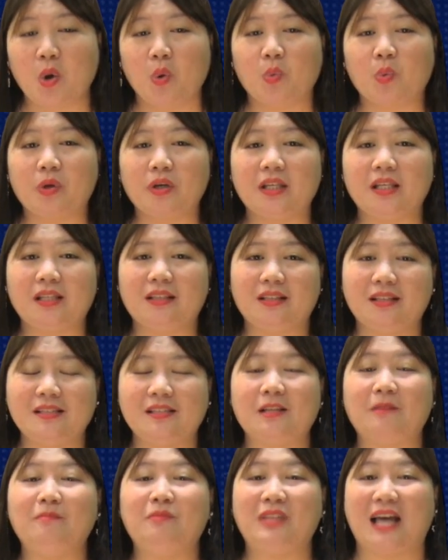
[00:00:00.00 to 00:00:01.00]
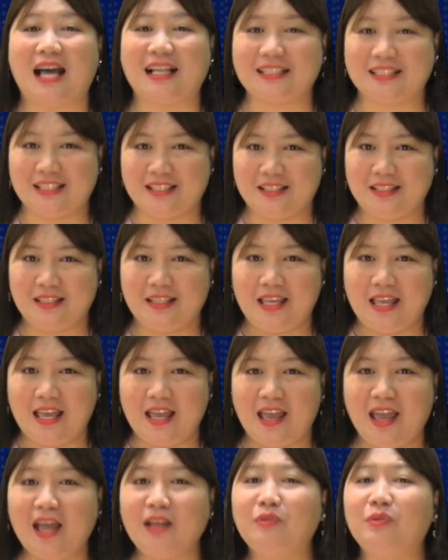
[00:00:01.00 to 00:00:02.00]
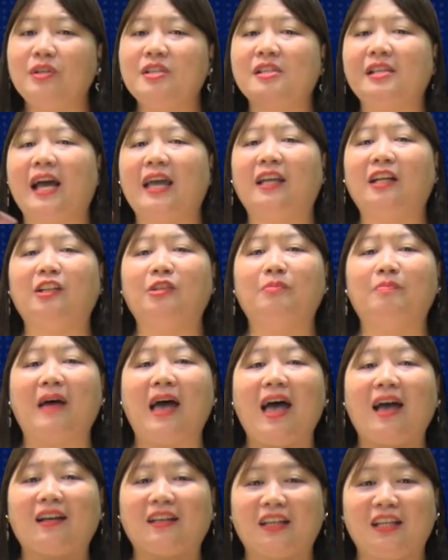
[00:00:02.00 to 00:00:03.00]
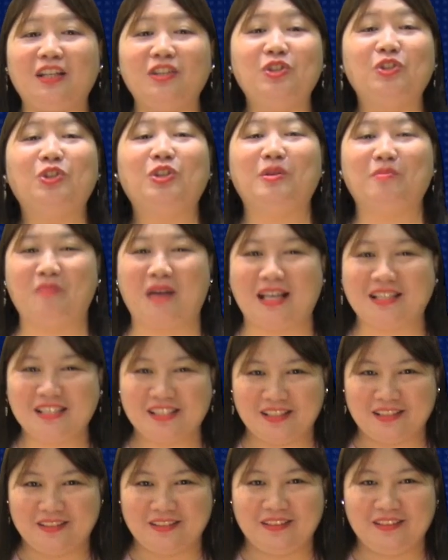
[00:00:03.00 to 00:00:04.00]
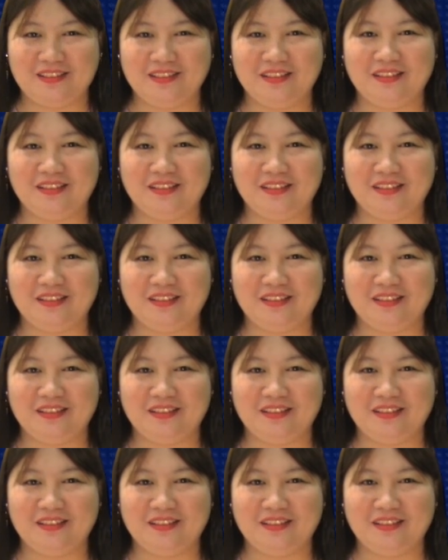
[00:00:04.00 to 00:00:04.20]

where it is subducted and recycled back into the mantle.